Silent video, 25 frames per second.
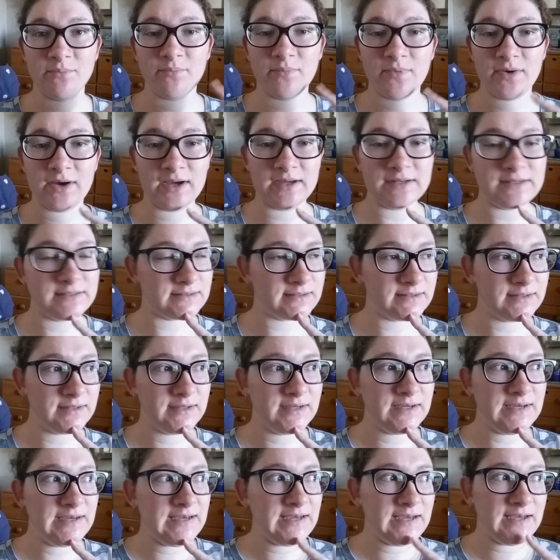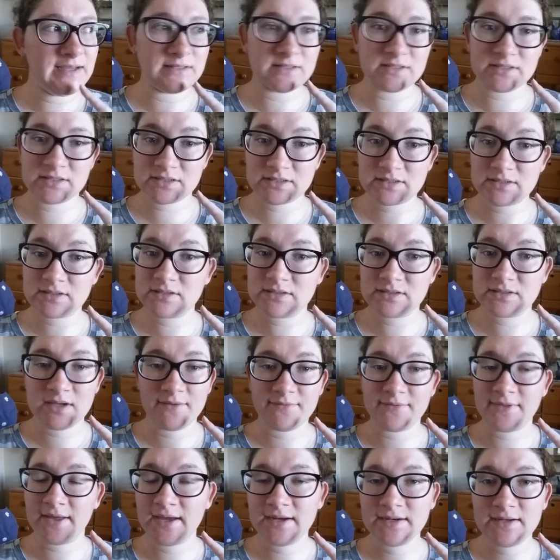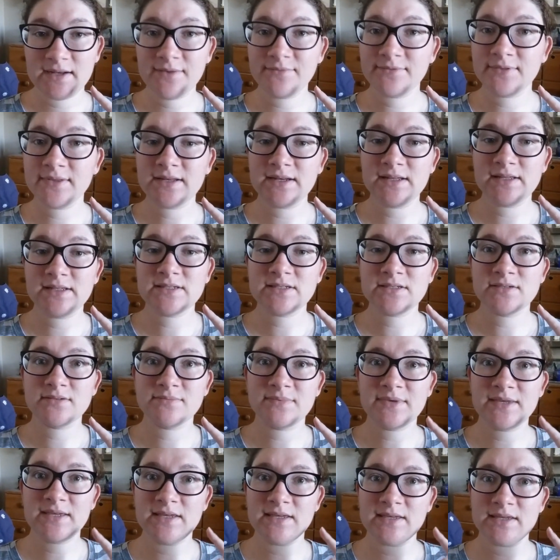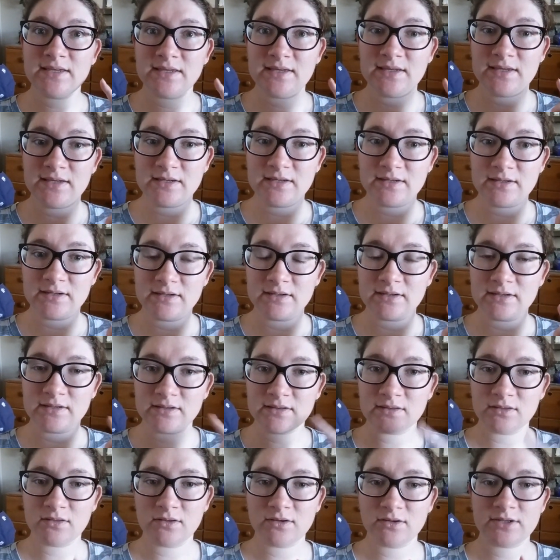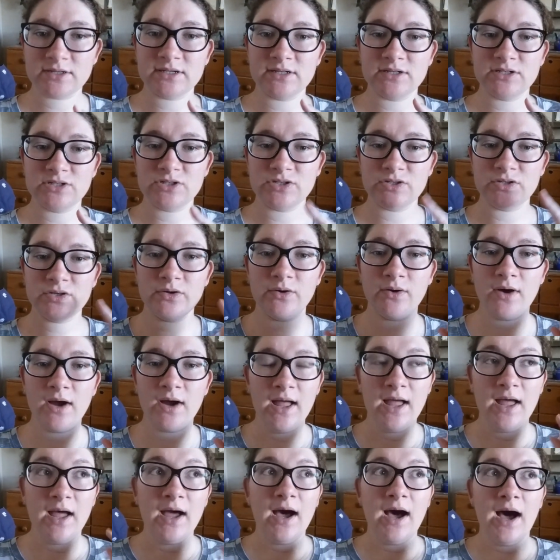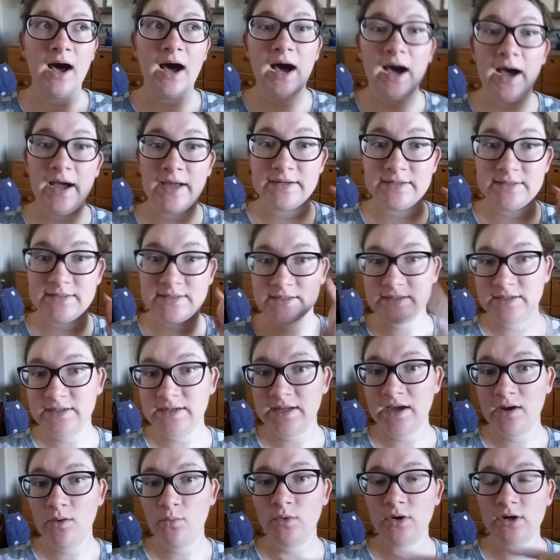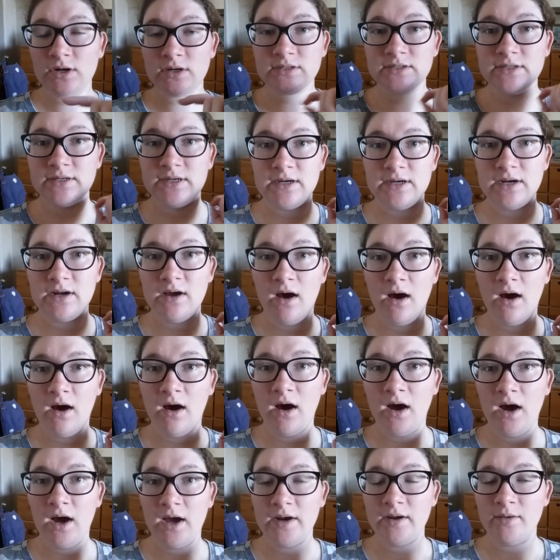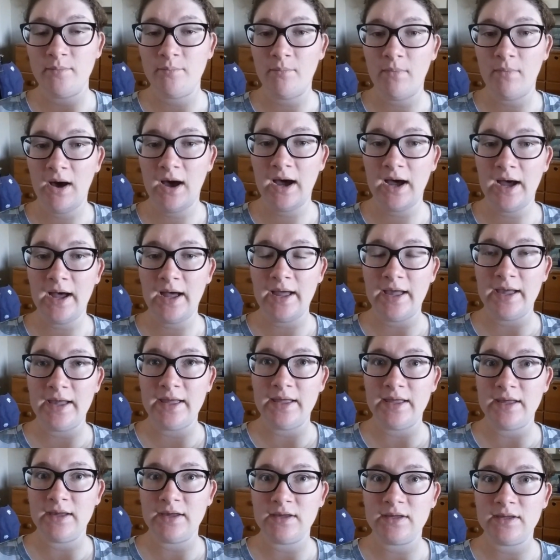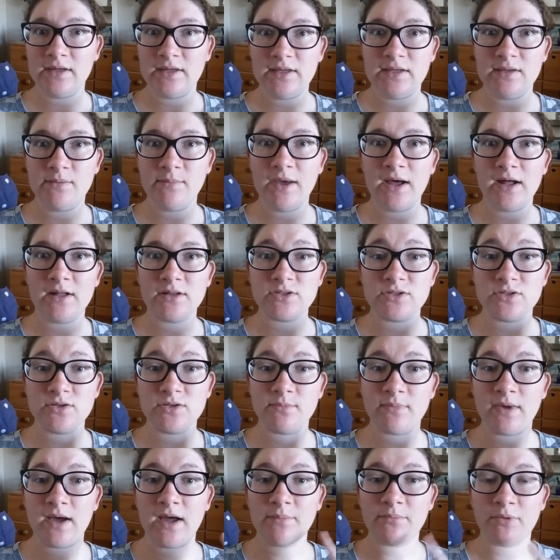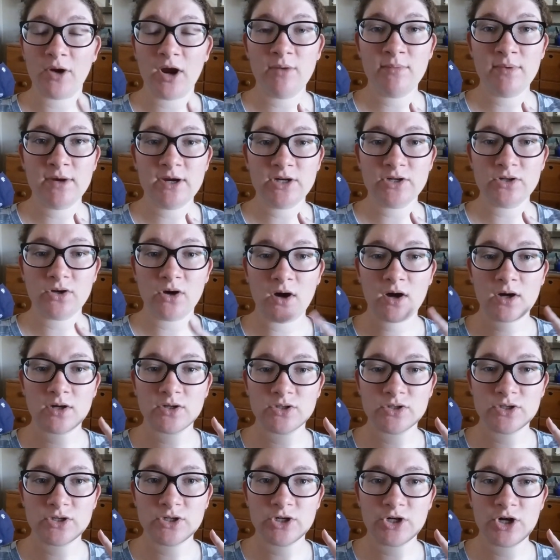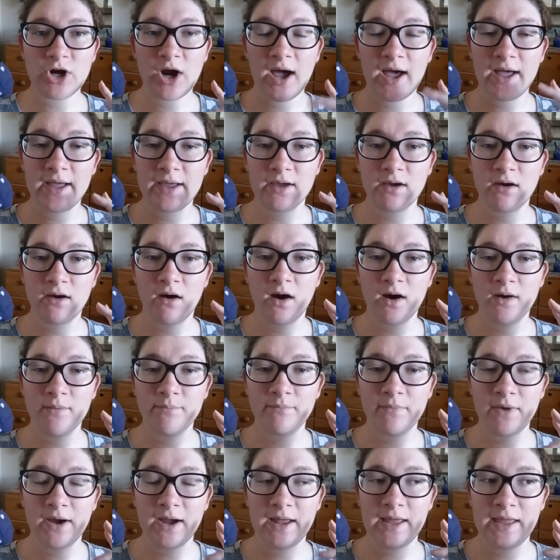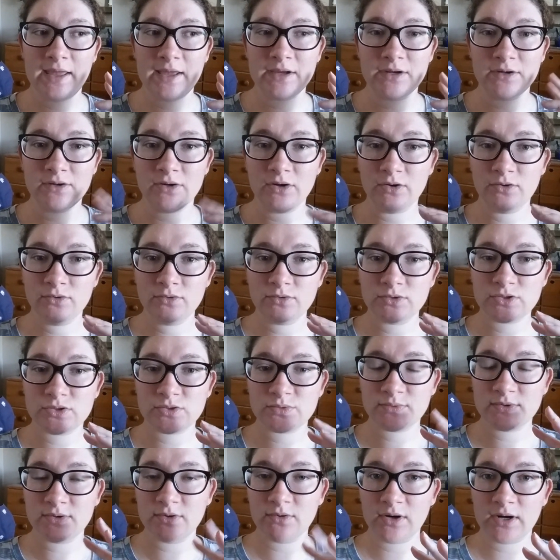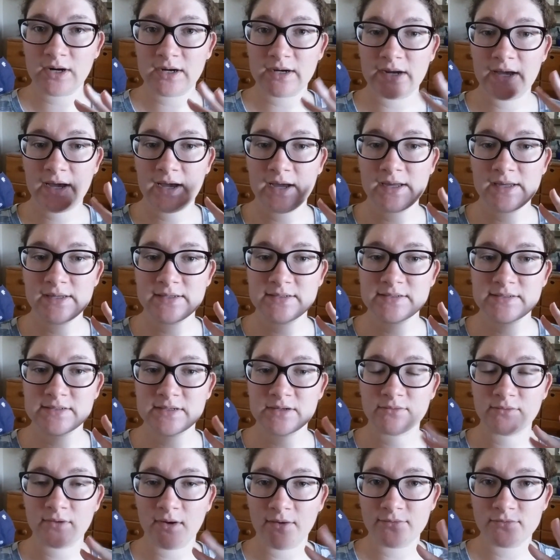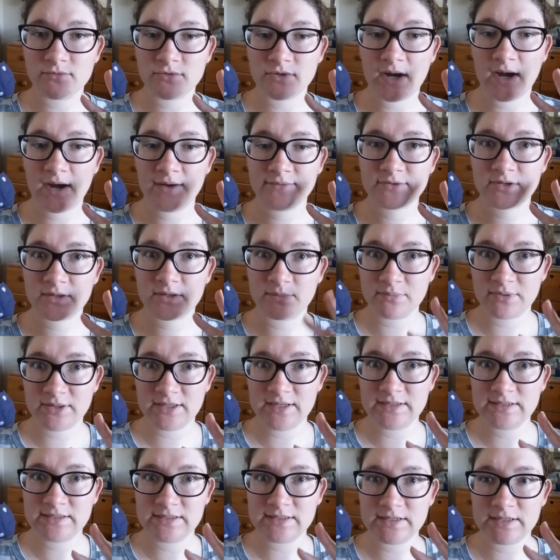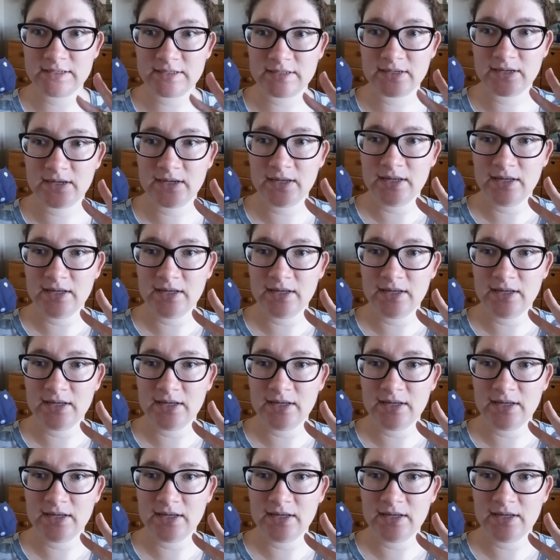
but it's stuff that definitely needs to be looked into. I did get work done on my email to my primary doctor. I got my notes reorganized and a rough draft completed.